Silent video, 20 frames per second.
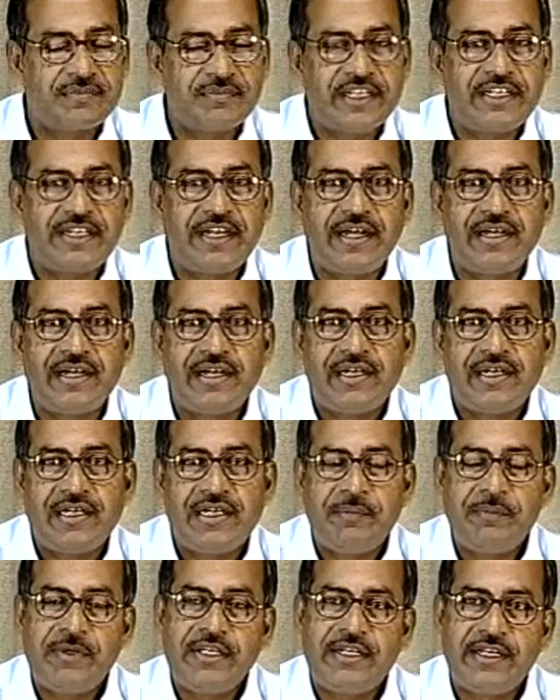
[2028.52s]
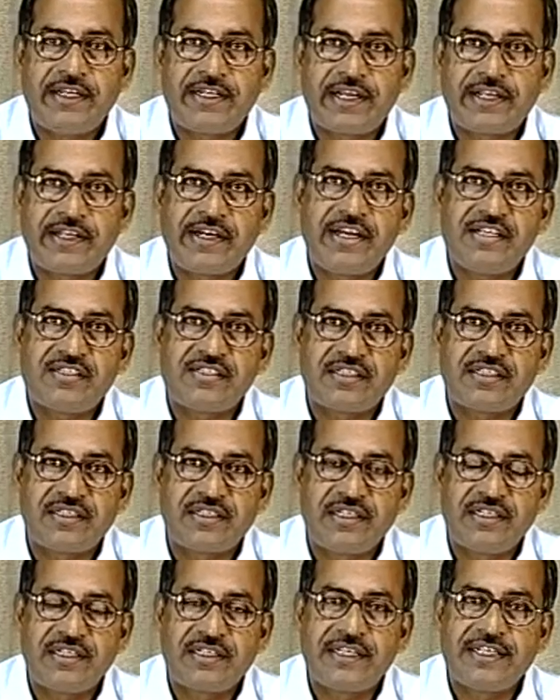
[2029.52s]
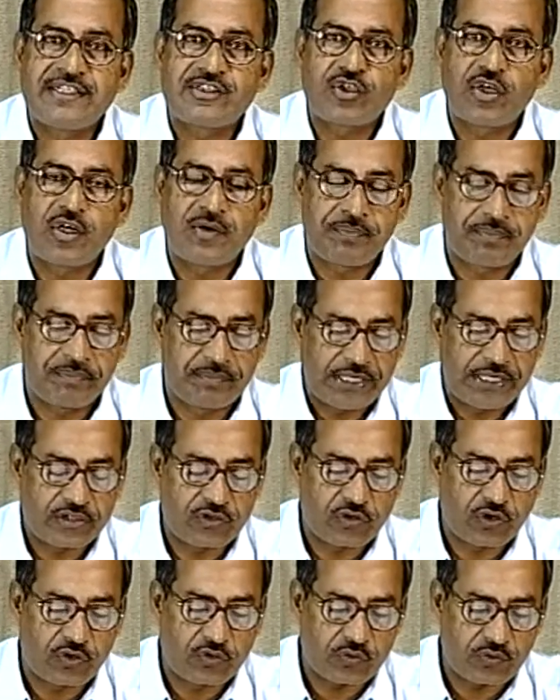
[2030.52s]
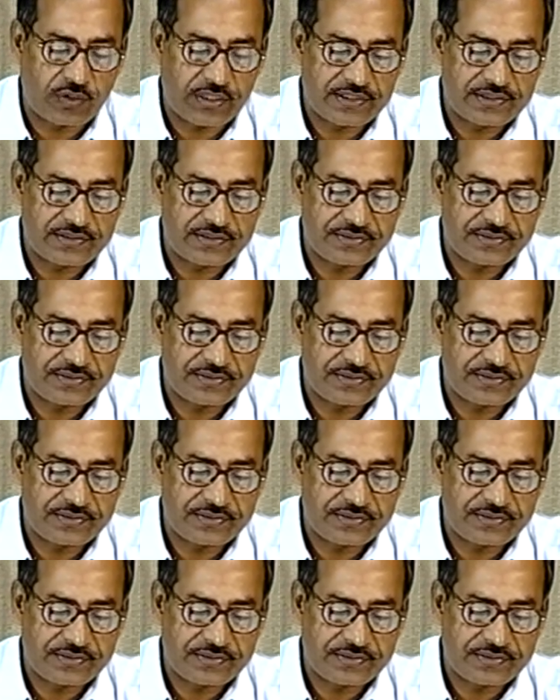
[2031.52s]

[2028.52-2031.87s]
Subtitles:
very immediate attention in case of microcontrollers.